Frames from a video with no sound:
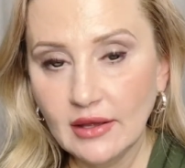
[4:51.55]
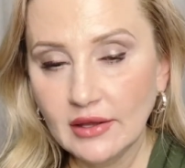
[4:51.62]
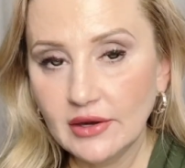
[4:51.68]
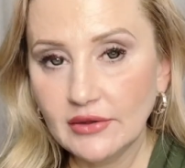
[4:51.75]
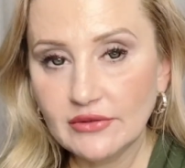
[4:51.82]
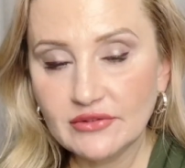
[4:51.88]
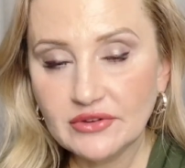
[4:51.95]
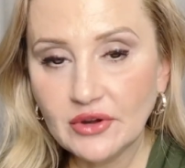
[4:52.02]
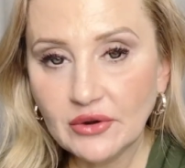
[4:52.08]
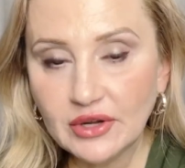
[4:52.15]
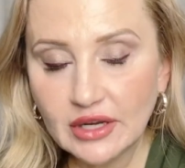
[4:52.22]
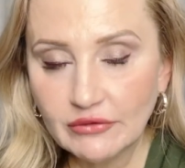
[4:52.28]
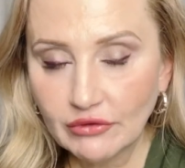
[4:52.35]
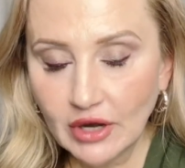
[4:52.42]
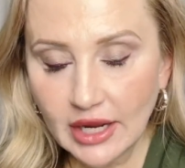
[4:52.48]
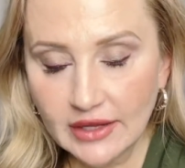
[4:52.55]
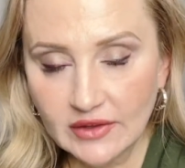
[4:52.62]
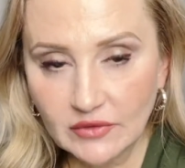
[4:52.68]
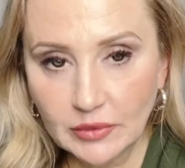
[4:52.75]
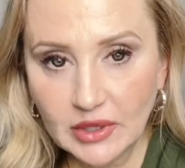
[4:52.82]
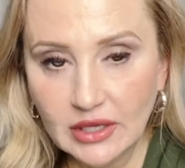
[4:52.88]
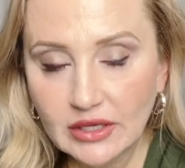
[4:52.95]
There's no need for hate
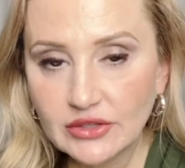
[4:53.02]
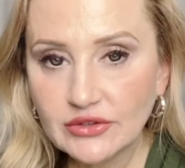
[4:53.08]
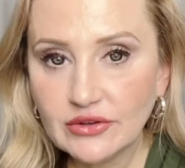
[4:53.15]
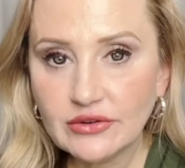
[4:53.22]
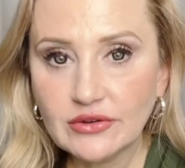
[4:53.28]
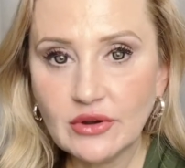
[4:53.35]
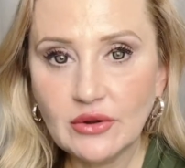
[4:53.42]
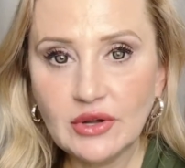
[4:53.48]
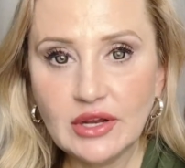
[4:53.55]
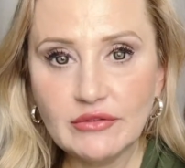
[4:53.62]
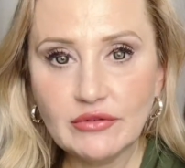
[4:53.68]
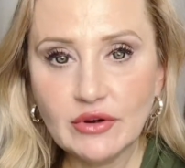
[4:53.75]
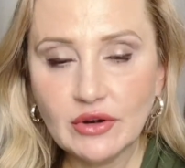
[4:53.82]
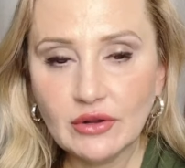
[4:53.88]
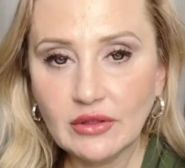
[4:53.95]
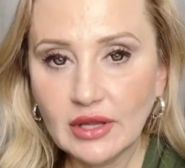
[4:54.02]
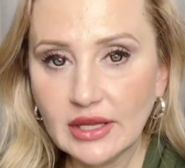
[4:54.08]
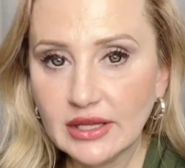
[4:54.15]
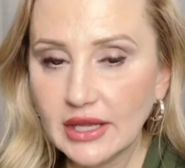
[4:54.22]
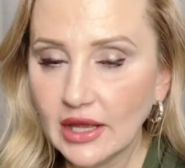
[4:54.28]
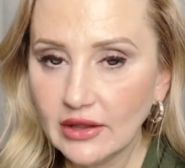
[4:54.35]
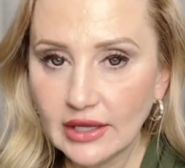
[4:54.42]
speech. There's no need for
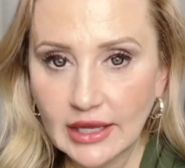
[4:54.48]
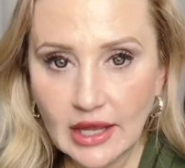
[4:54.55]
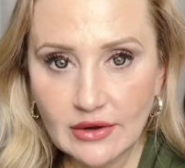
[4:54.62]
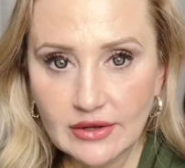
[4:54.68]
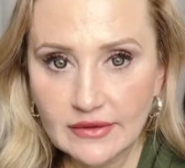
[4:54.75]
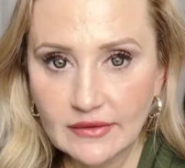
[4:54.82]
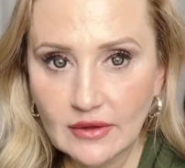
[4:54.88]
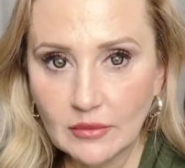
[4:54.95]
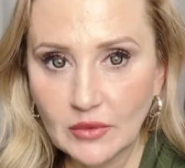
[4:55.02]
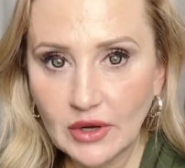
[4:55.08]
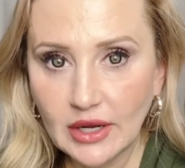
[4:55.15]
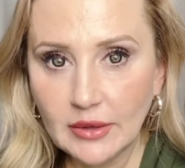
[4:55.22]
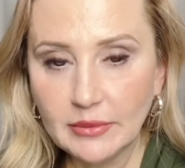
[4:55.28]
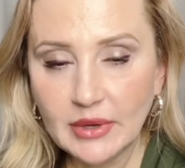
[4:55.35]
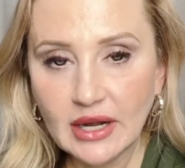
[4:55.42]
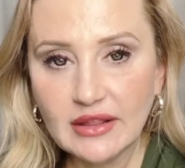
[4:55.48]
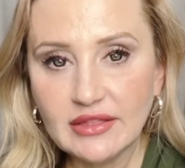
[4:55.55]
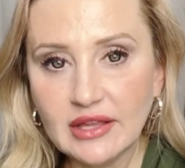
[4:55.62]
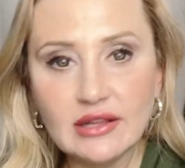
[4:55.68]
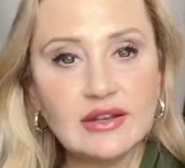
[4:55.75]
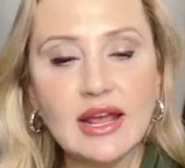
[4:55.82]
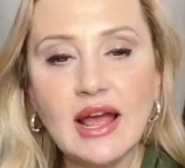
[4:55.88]
yelling out at someone, but I
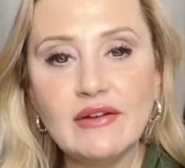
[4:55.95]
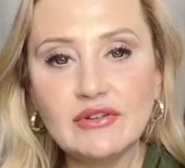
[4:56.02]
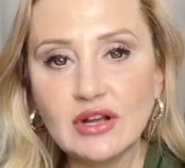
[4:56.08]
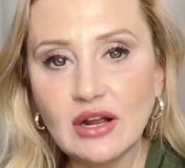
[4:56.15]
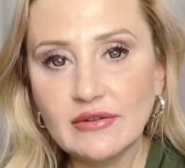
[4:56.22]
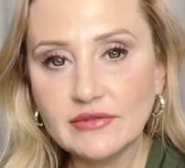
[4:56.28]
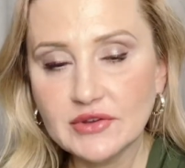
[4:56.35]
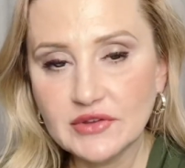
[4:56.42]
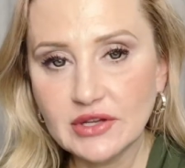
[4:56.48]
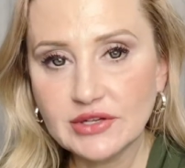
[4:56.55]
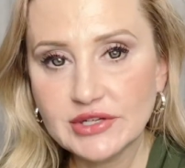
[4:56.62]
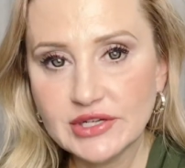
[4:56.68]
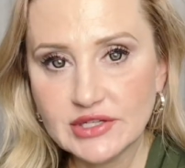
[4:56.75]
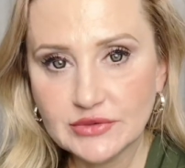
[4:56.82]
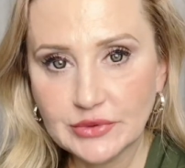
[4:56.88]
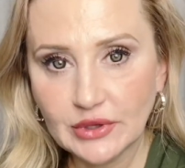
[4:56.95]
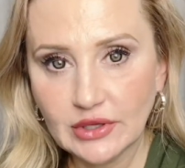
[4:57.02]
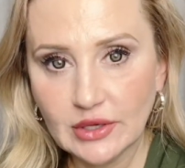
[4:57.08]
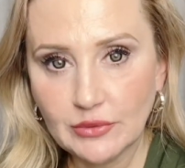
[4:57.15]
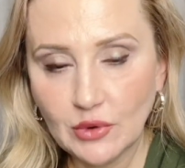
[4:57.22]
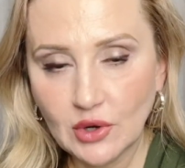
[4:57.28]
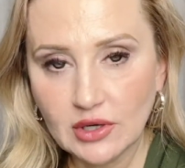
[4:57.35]
think to have a conversation is
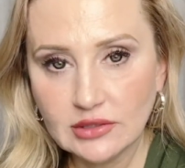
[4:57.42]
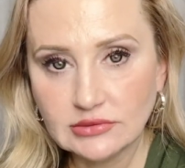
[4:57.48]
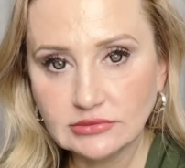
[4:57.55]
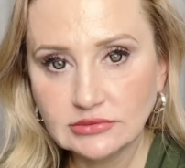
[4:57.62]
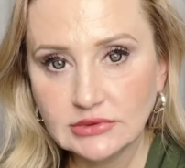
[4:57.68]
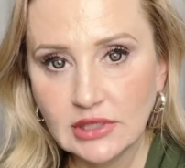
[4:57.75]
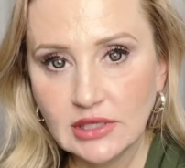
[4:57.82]
really important.